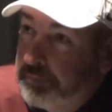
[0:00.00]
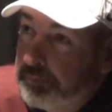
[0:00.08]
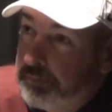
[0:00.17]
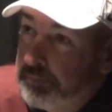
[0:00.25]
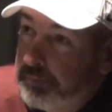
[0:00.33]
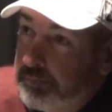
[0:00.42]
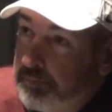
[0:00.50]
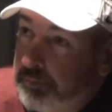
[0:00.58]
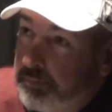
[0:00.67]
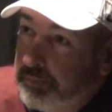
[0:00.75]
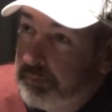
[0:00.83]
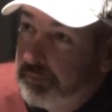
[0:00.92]
It seemed like the
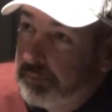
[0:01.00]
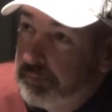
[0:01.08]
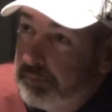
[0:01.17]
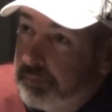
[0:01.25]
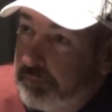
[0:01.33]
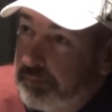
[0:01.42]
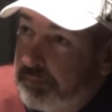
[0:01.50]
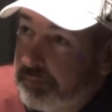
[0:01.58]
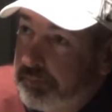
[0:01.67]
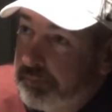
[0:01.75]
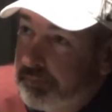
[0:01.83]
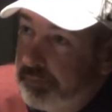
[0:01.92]
block punt right before the
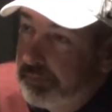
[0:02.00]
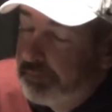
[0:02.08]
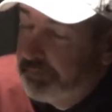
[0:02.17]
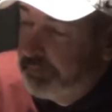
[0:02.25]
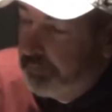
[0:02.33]
half really